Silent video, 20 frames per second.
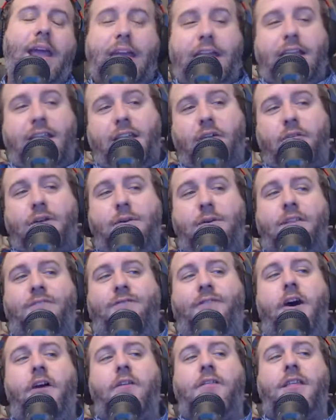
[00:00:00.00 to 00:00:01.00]
So he was
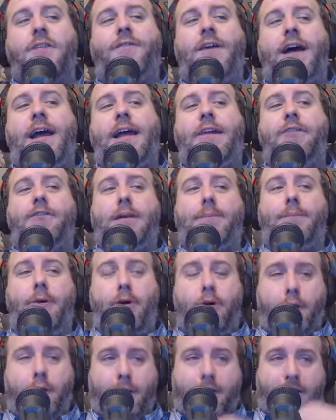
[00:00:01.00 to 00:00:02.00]
falsifying
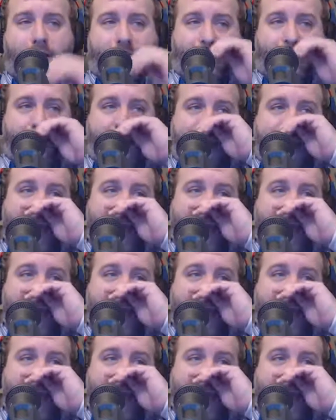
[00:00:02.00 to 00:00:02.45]
reports